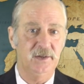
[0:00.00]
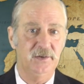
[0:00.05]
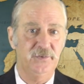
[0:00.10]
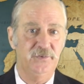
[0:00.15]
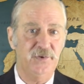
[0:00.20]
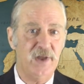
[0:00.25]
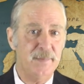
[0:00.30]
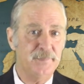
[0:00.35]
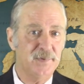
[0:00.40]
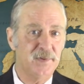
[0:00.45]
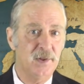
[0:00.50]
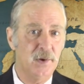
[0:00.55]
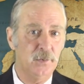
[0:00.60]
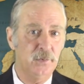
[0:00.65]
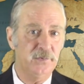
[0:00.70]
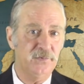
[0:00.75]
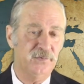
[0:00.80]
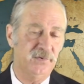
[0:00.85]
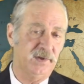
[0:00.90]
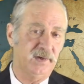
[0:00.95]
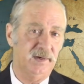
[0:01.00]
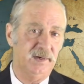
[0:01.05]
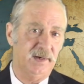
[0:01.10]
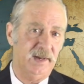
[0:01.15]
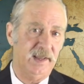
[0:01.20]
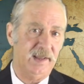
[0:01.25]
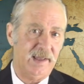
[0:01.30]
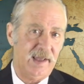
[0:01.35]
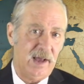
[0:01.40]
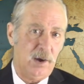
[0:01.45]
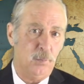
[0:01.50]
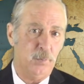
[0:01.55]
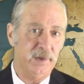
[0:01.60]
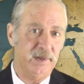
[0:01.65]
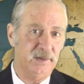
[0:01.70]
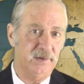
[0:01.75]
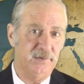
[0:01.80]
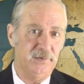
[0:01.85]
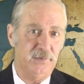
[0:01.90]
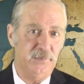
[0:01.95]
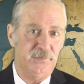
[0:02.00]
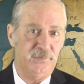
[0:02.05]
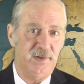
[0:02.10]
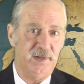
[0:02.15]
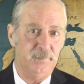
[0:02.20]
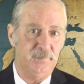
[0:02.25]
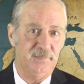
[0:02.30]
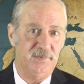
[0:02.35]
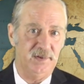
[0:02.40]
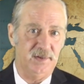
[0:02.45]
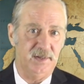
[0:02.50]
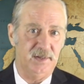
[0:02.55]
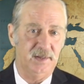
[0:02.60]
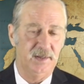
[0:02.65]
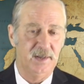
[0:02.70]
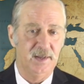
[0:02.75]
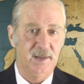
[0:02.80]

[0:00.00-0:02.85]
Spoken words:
shaped notes and how we can use them to